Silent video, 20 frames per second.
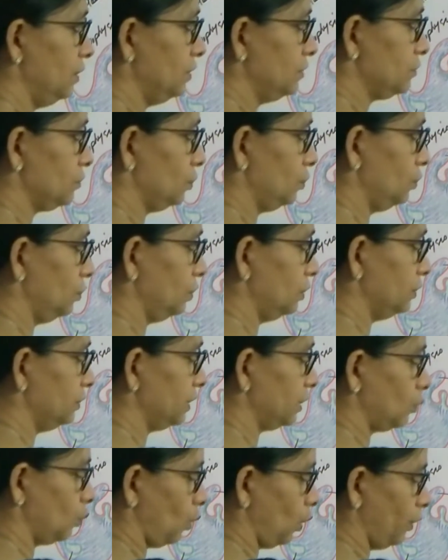So
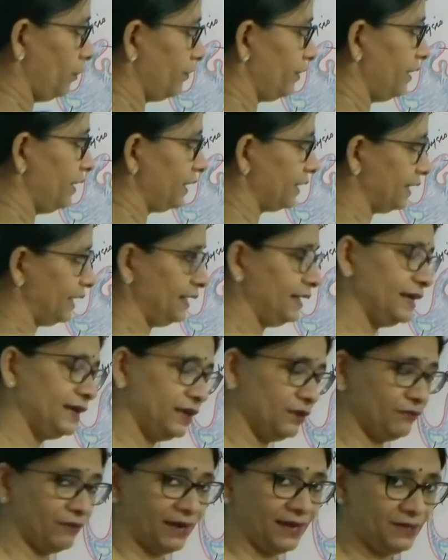the quadrant, again it
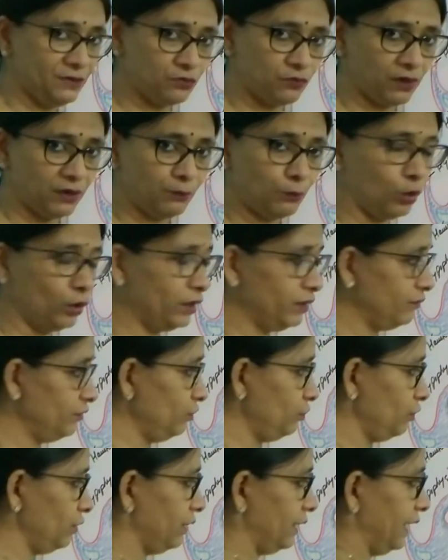divides one more
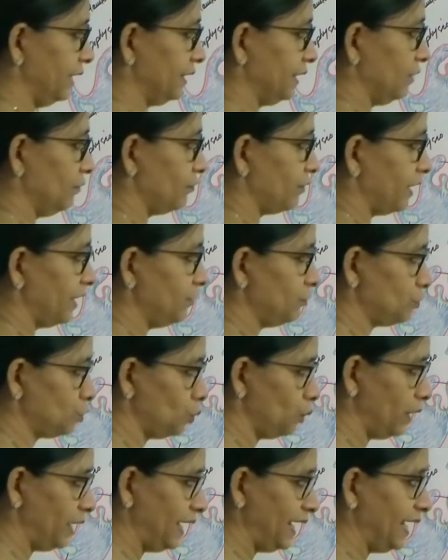division and gives rise
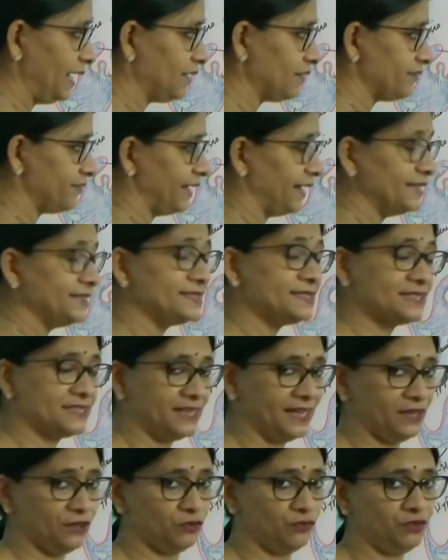to 8-cell
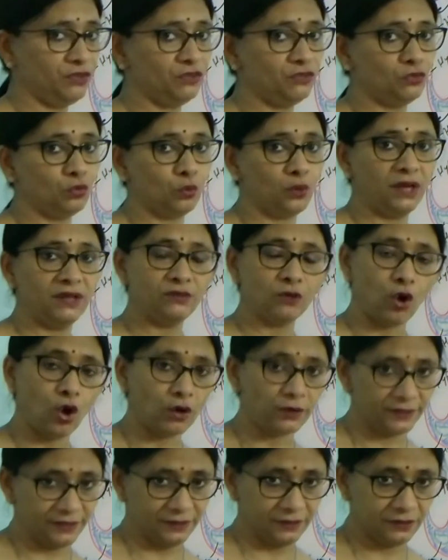stage, which is known as
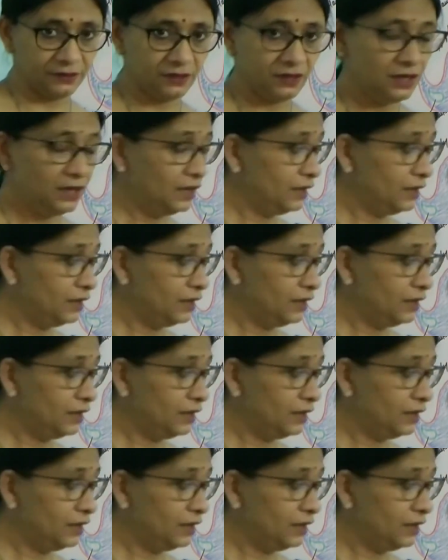octet.